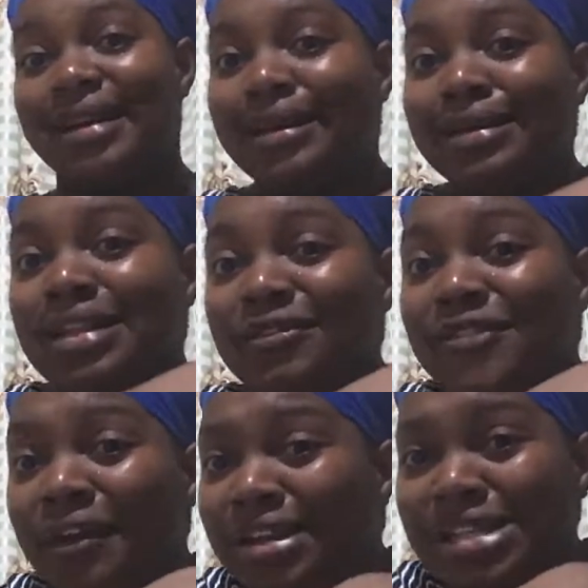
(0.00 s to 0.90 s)
This
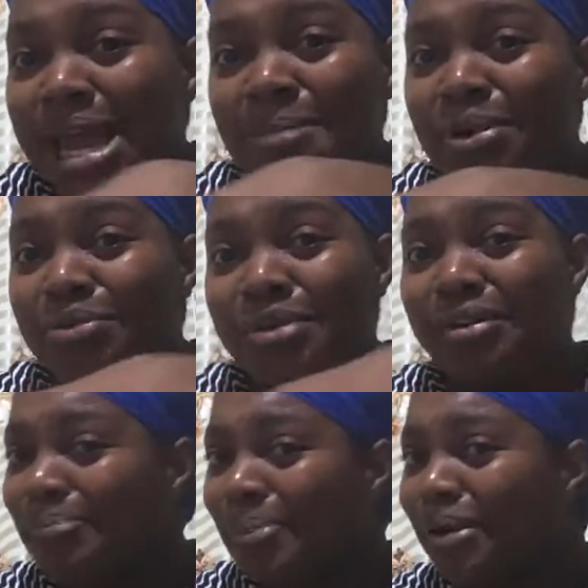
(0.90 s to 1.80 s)
very
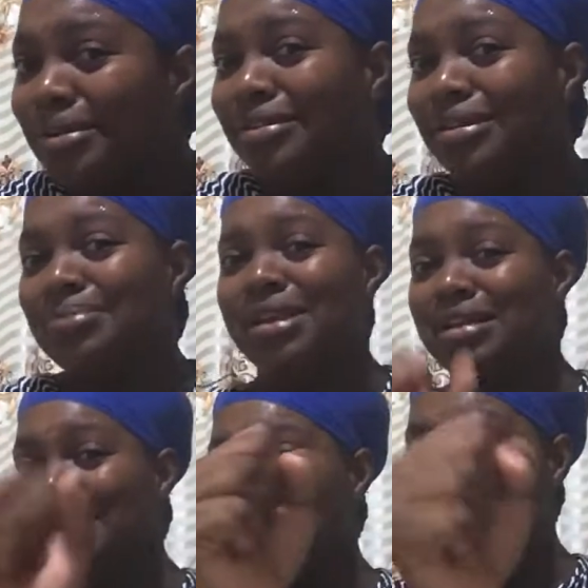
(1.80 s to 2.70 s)
temporary person, because
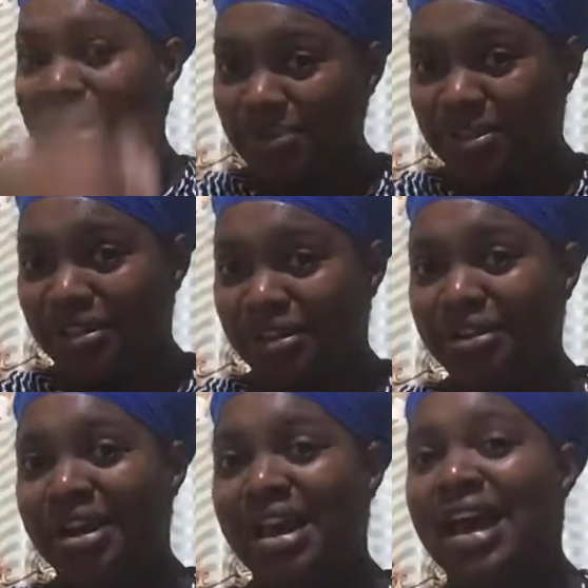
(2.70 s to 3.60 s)
my light was here
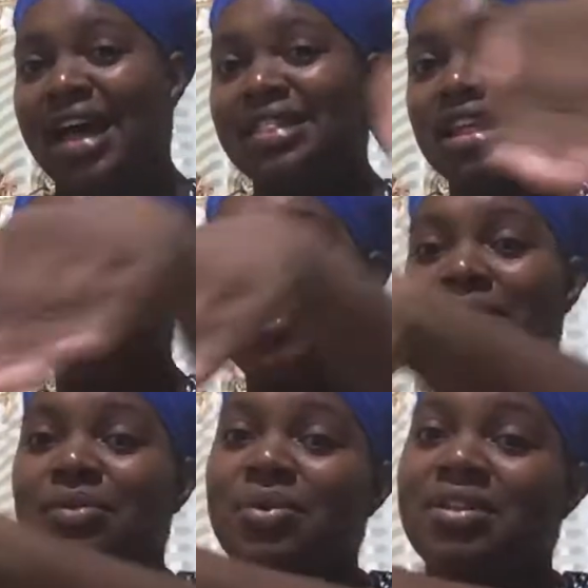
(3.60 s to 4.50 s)
and this
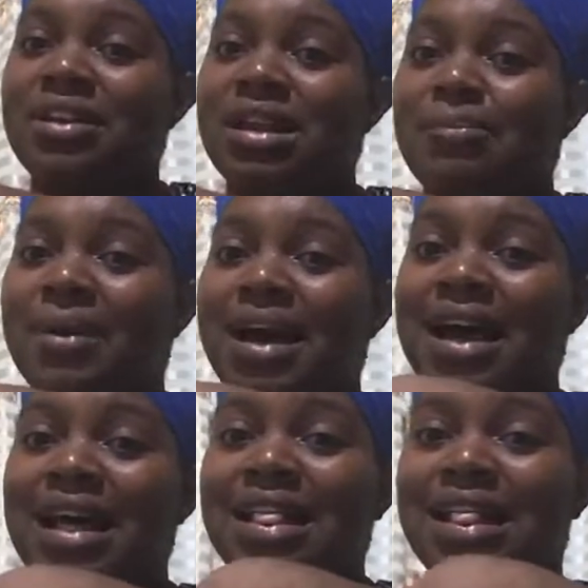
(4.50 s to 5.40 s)
person was only
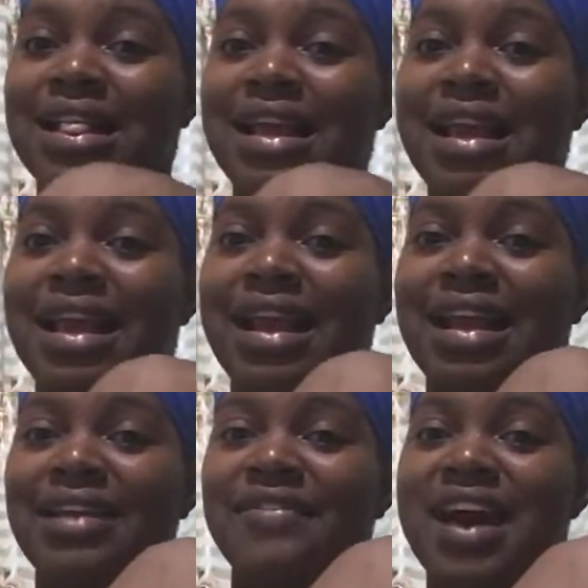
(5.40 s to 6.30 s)
passing.
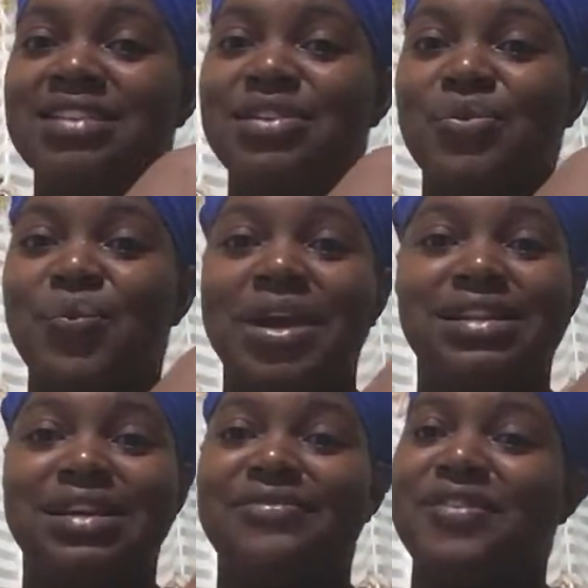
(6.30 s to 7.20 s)
If I had just
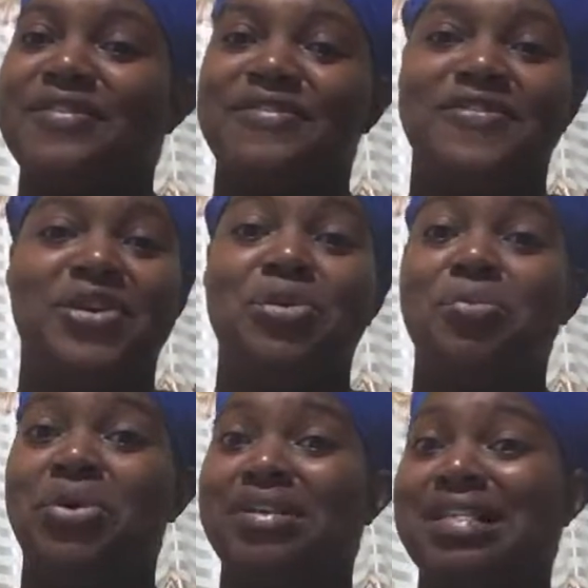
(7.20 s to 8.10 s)
waited for a few
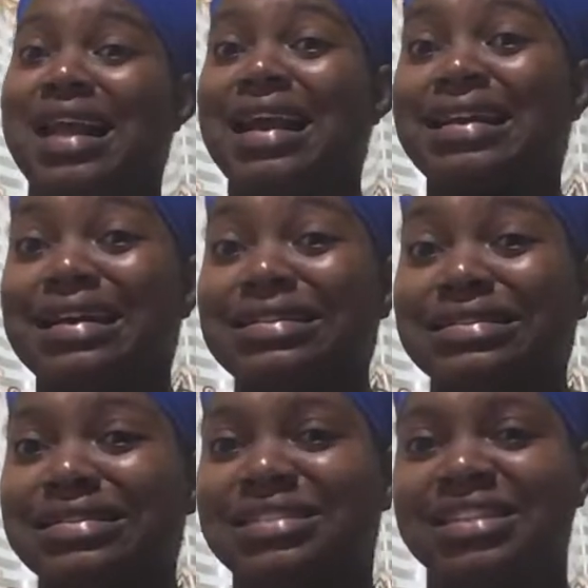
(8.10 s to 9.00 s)
more
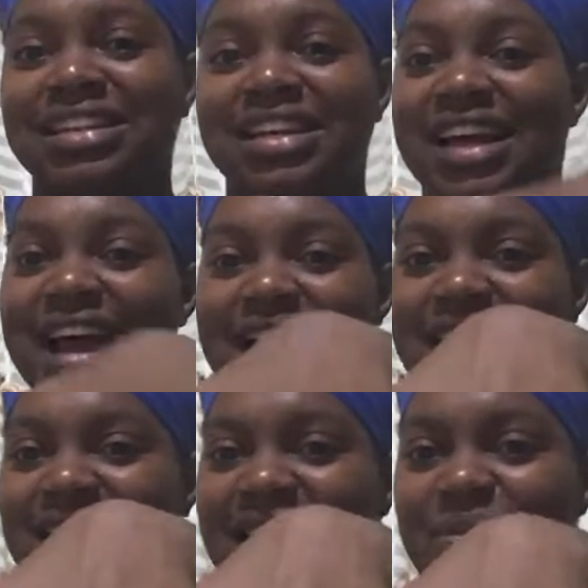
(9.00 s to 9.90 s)
seconds,
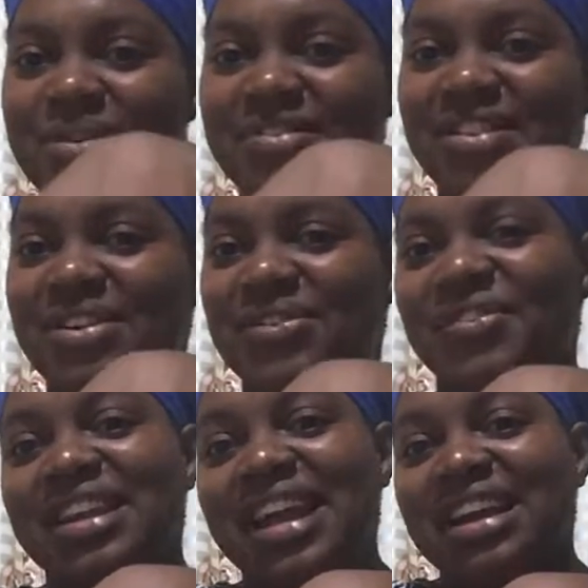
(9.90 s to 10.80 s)
the light was just out for
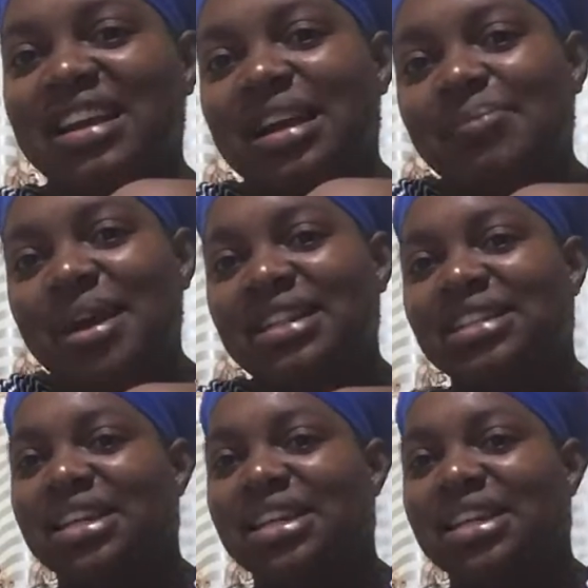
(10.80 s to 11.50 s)
like a bit.